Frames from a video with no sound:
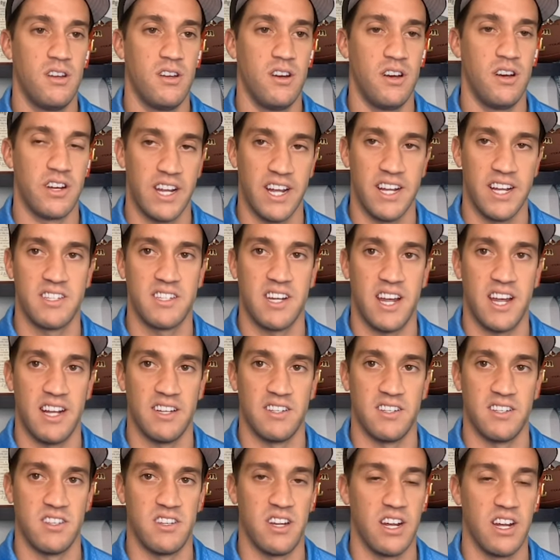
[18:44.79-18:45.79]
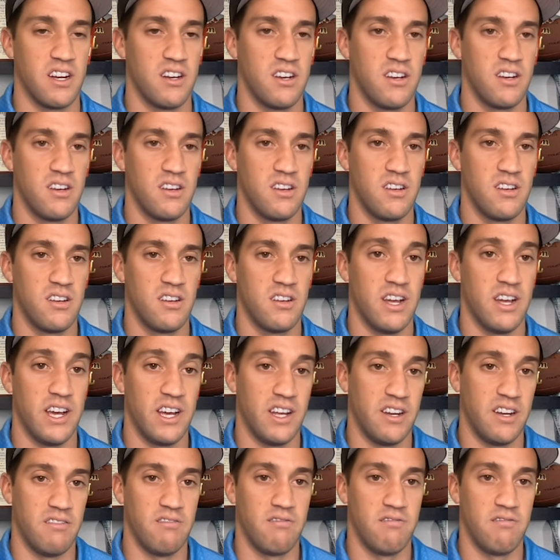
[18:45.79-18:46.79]
against Kansas State,
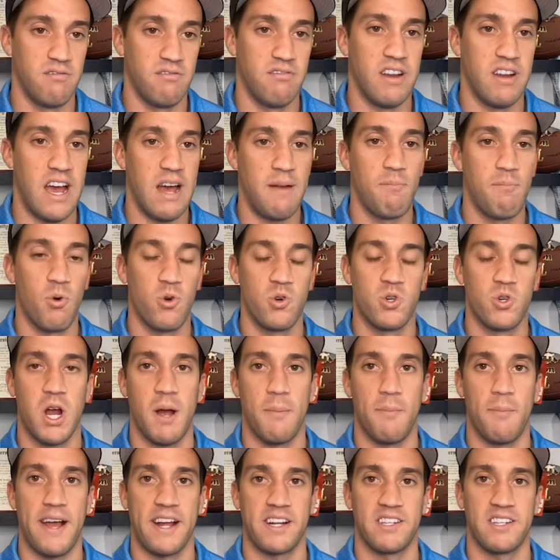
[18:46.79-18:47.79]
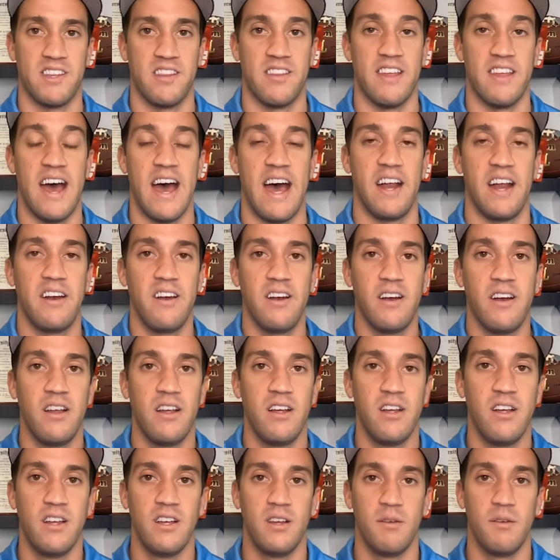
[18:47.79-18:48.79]
and had more dropbacks than that
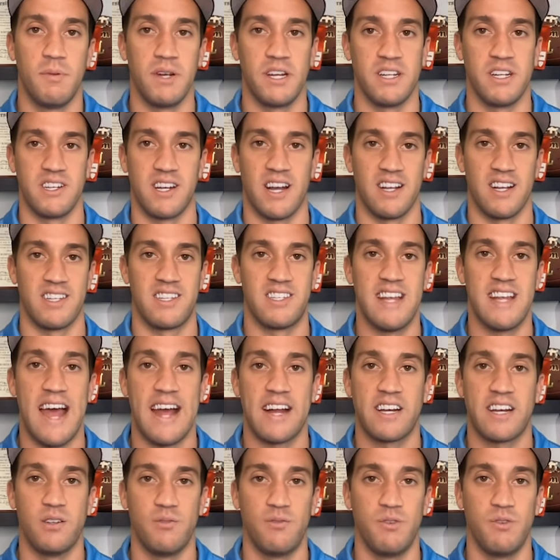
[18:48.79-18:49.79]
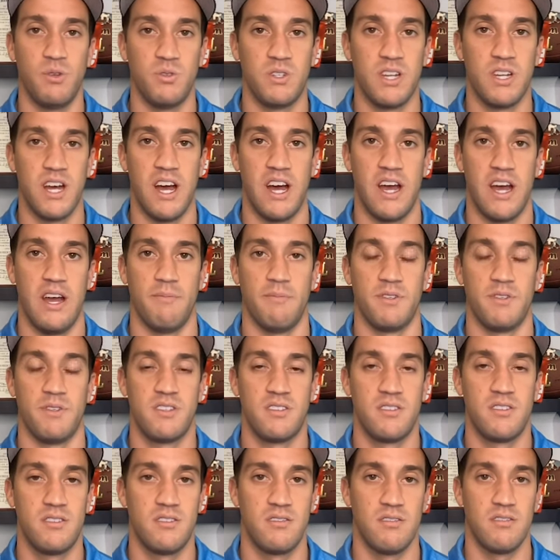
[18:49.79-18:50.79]
because he got sacked a few
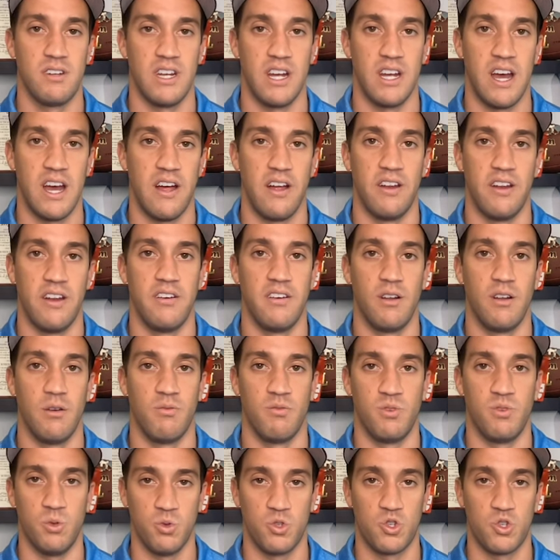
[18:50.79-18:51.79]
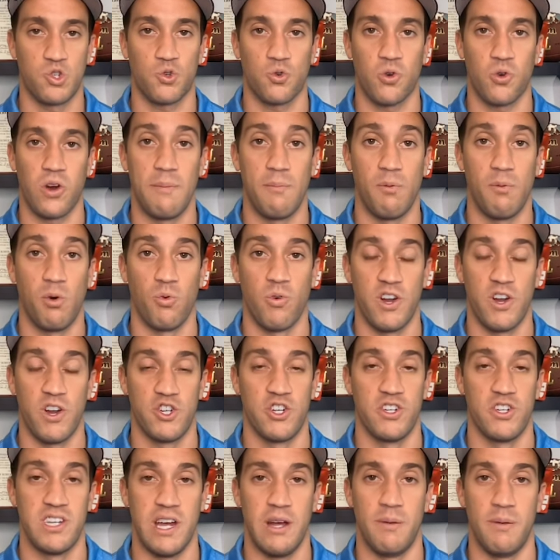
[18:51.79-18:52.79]
times. He had a few scramble
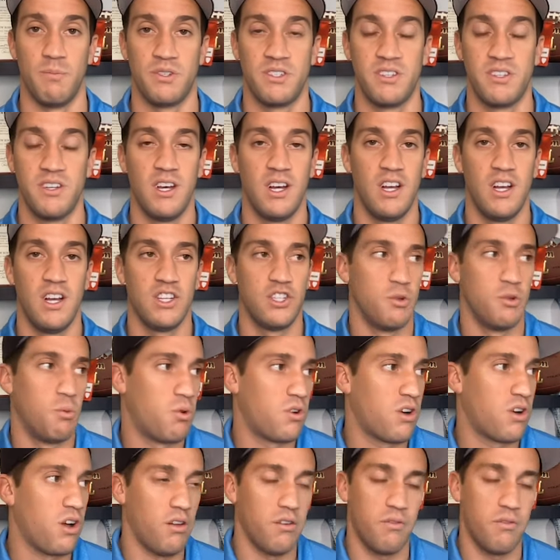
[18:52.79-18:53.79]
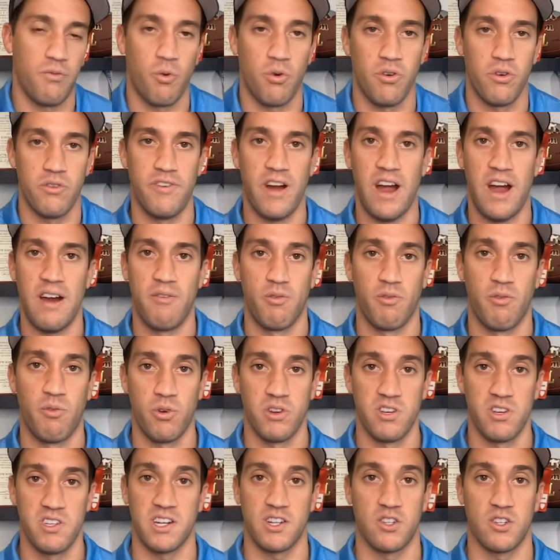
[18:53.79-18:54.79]
rush attempts. So we'll call it 45 or
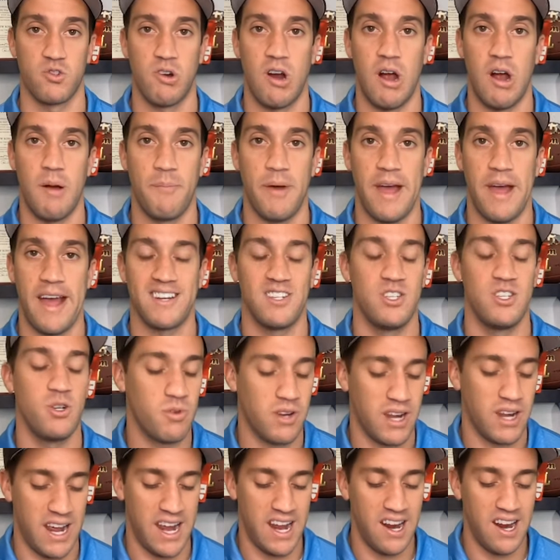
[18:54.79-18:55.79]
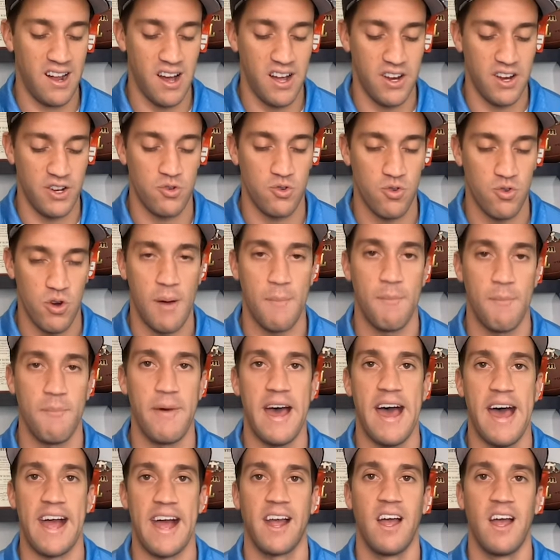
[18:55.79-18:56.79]
46 dropbacks. You cannot drop
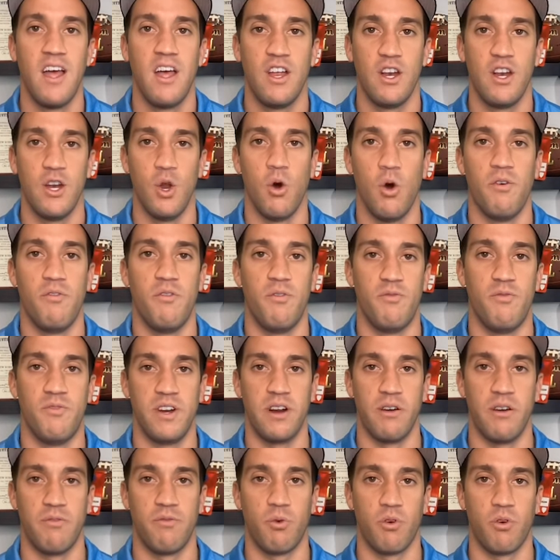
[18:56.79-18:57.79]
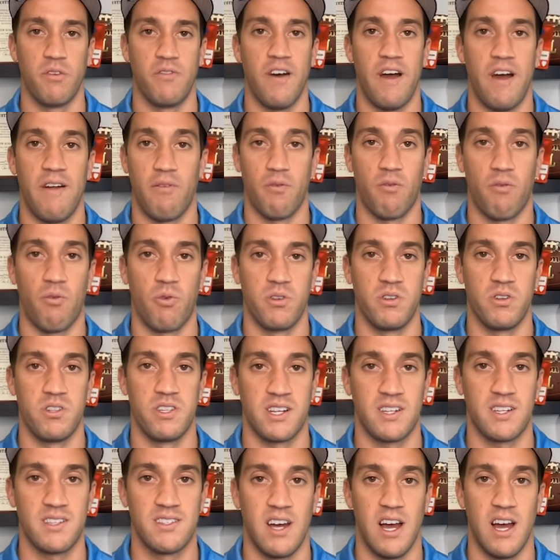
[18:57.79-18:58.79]
back Noah Fifita 45 or
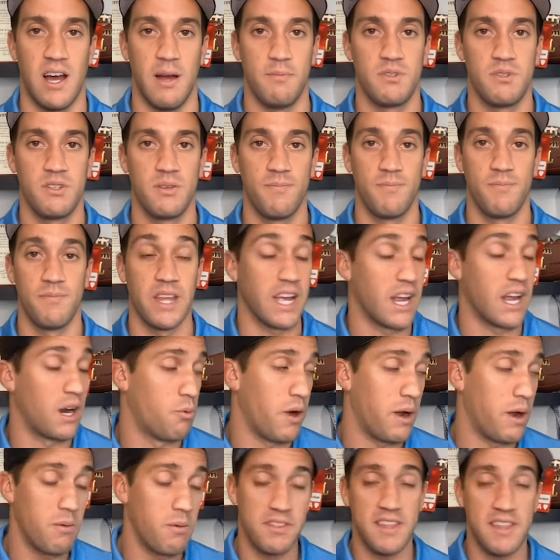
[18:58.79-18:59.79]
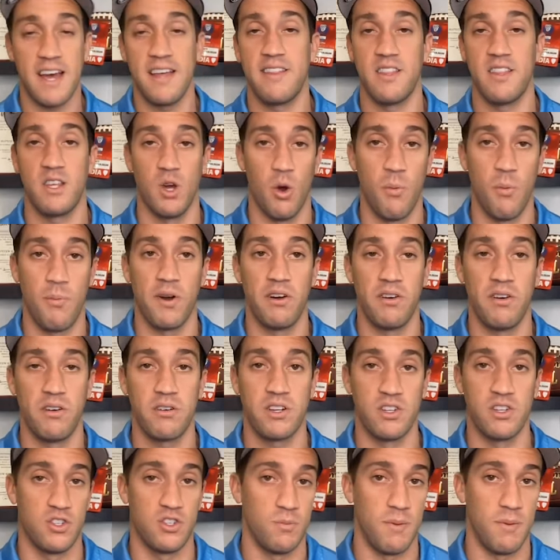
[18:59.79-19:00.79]
46 times. They got away with that in the opener
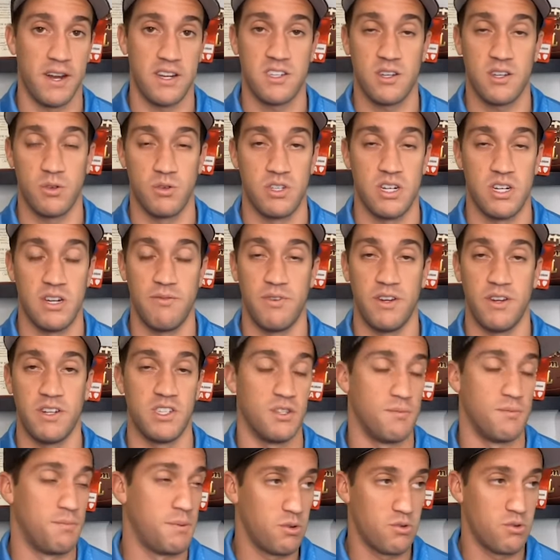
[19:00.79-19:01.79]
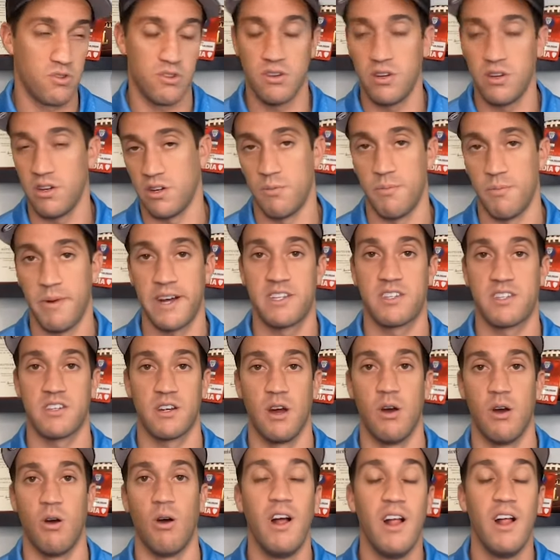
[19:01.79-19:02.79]
because New Mexico's defense is putrid and New
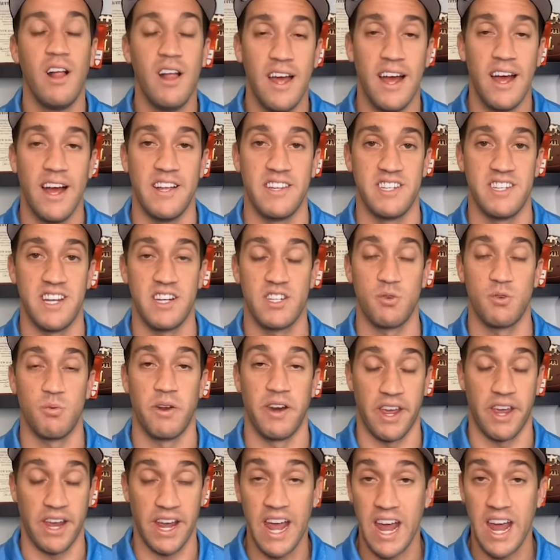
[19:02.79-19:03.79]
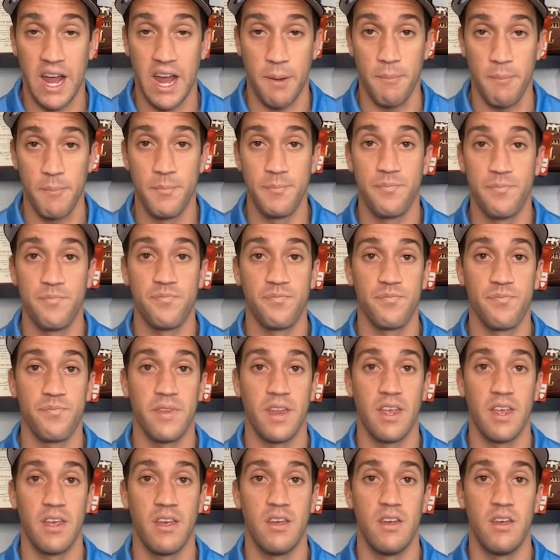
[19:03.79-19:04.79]
Mexico has yet to win a game.
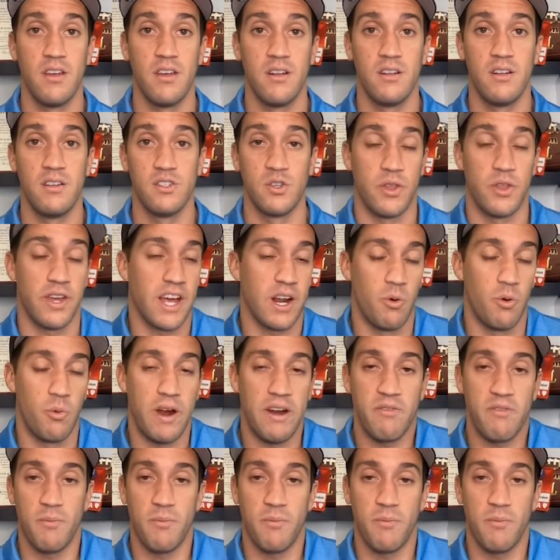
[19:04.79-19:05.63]
So they got away